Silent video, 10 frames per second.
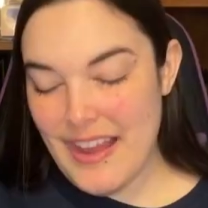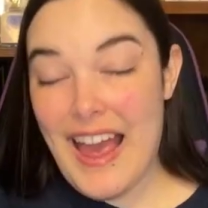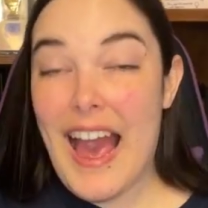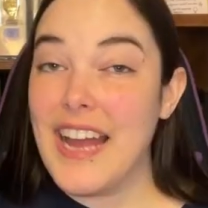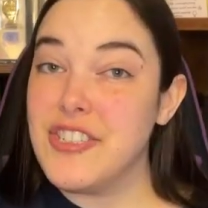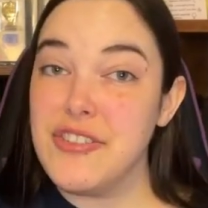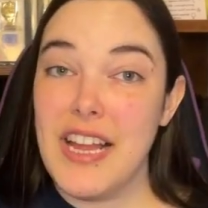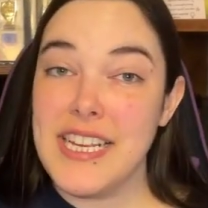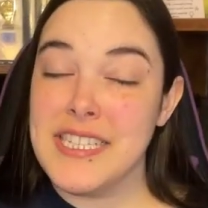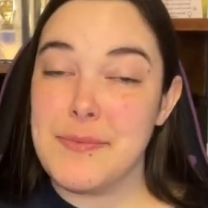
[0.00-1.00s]
I do
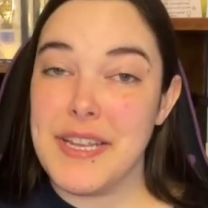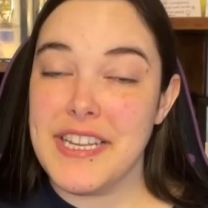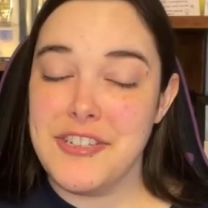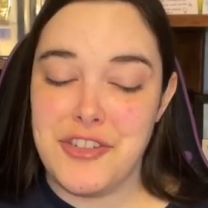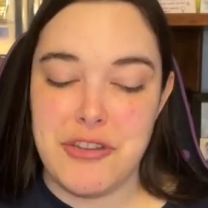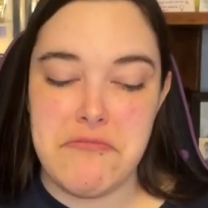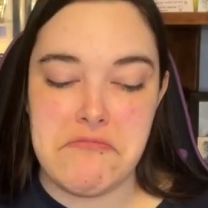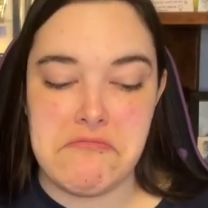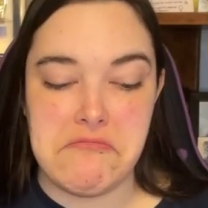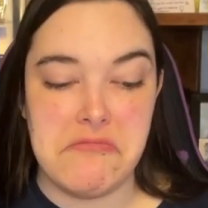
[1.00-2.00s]
like spinach.
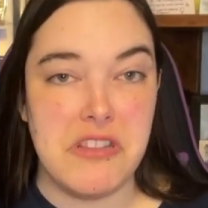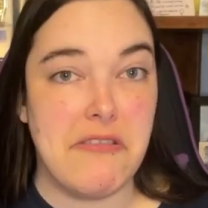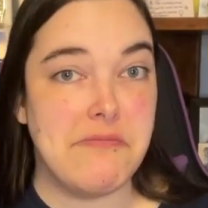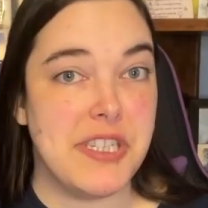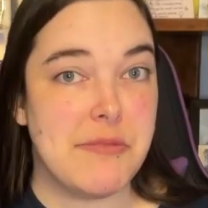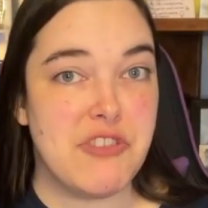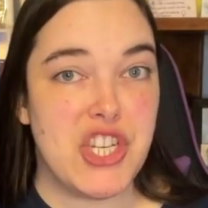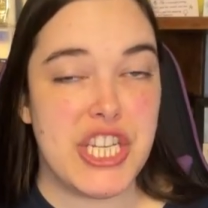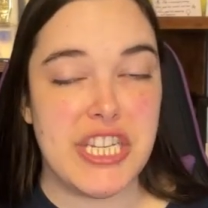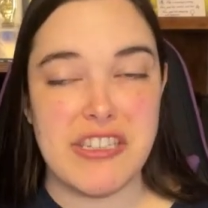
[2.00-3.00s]
Love me some
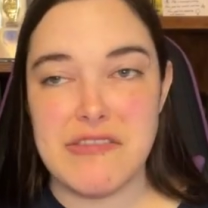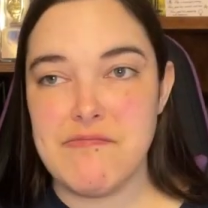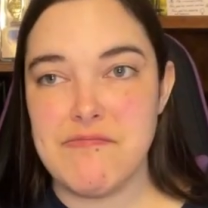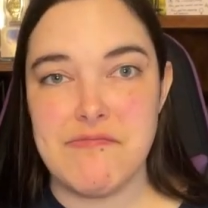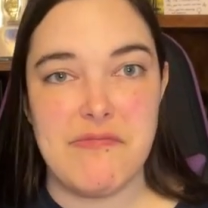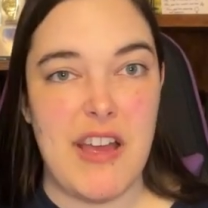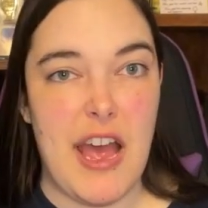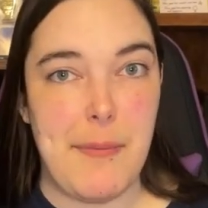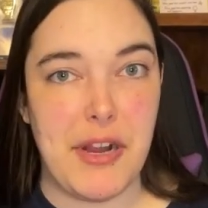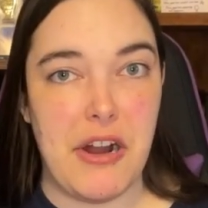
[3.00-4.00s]
cheese.
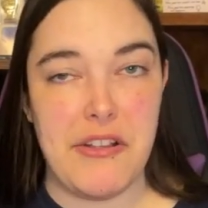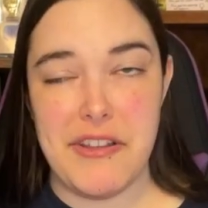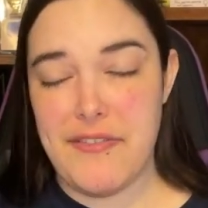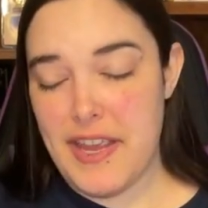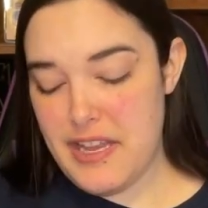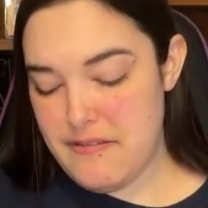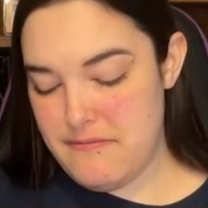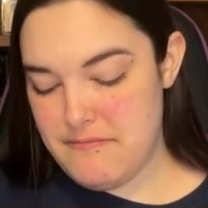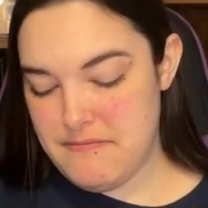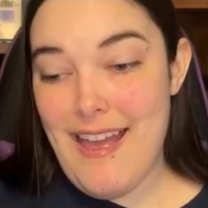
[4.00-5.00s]
I'm a garlic fan.
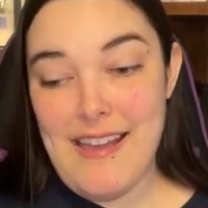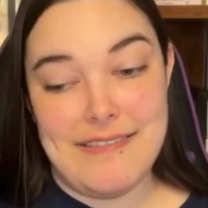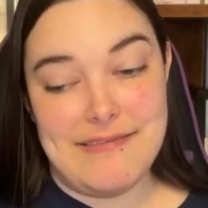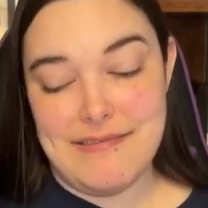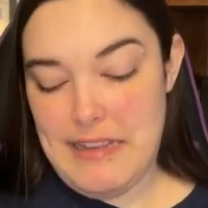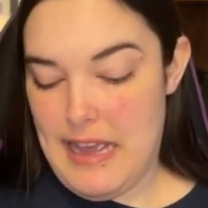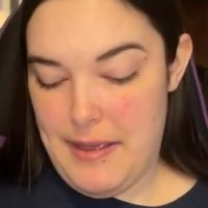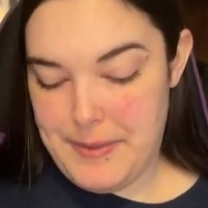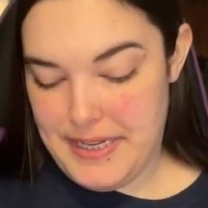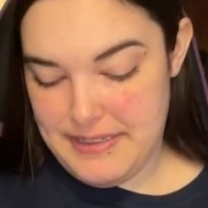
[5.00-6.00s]

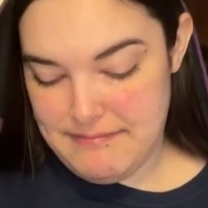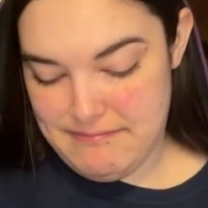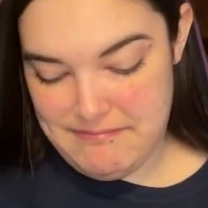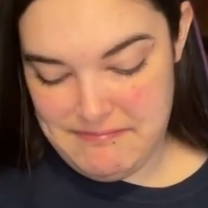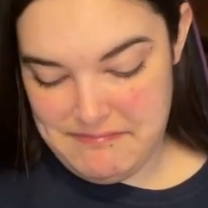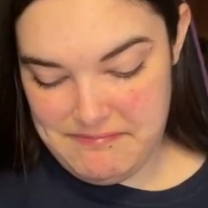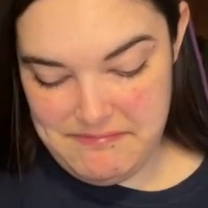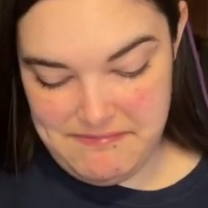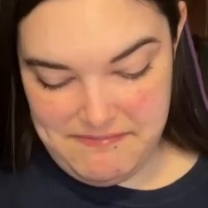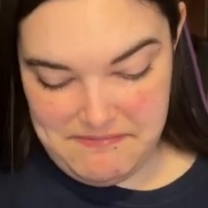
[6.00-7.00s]
I mean,
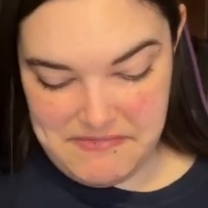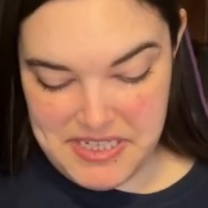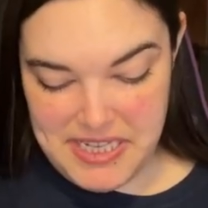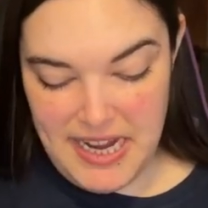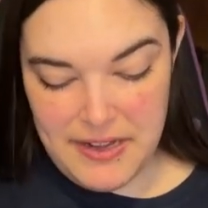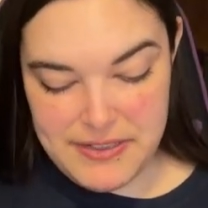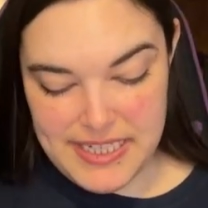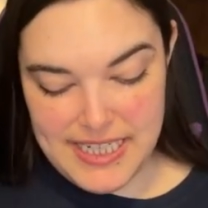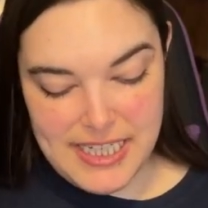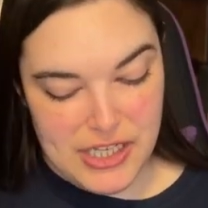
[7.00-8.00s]
sounds
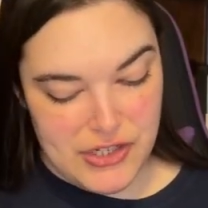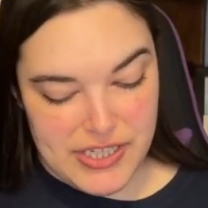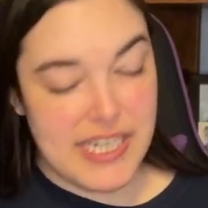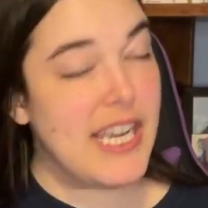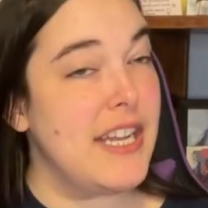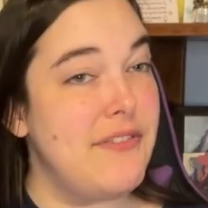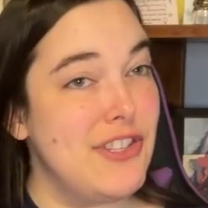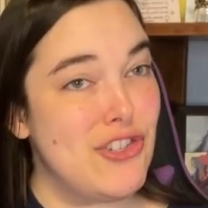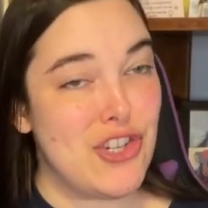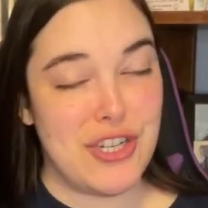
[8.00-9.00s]
like an interesting
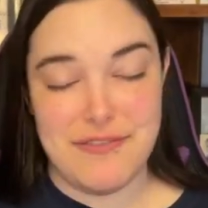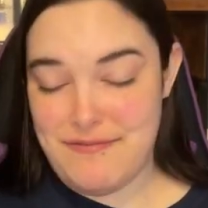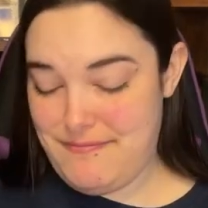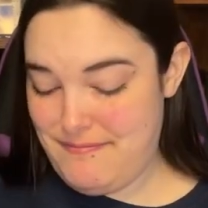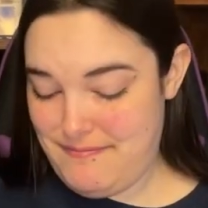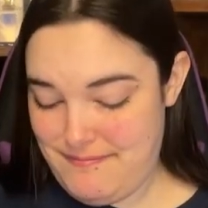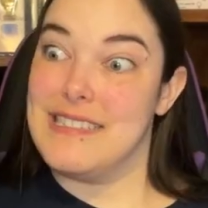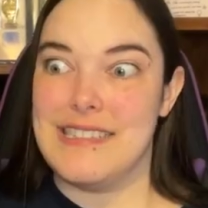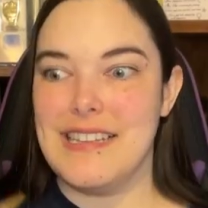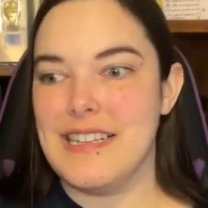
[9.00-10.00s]
adventure.
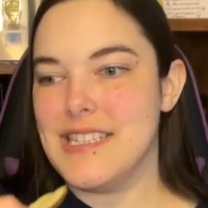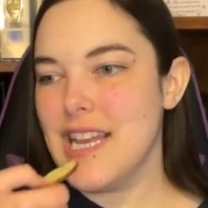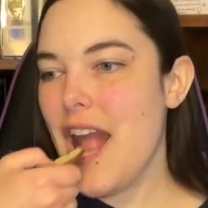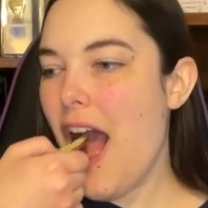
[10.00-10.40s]
Let's see.